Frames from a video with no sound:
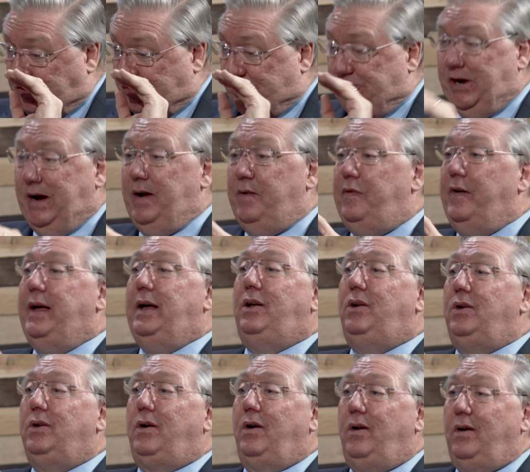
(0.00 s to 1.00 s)
chief
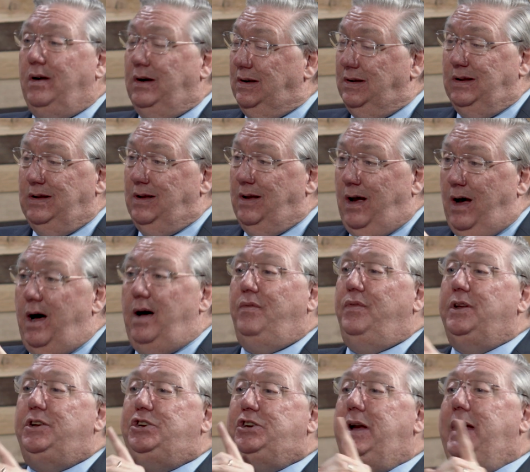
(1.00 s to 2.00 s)
elder of
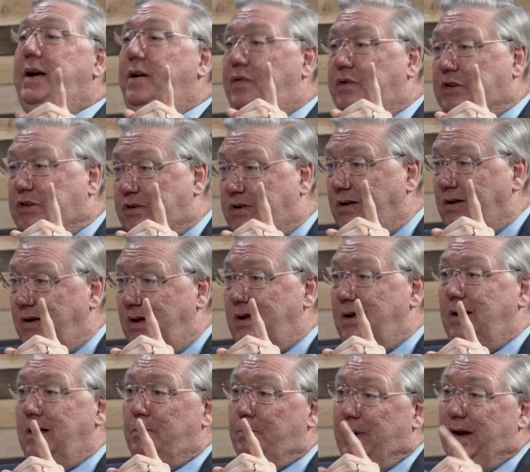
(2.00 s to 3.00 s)
the chiefs
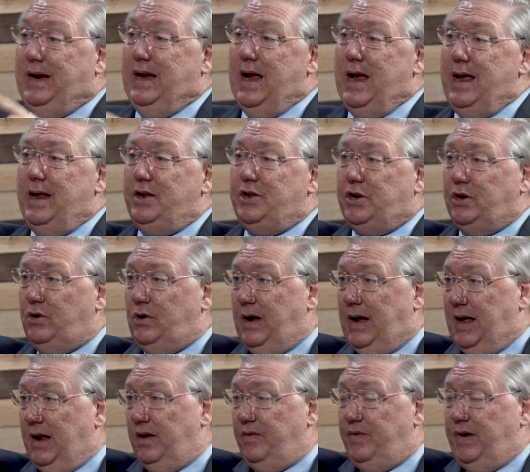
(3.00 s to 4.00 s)
began to
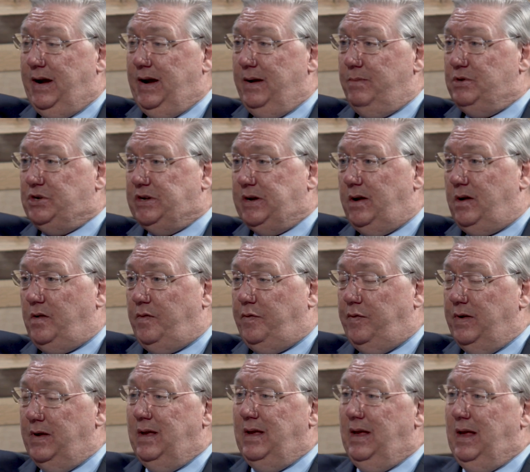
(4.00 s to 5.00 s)
elevate himself.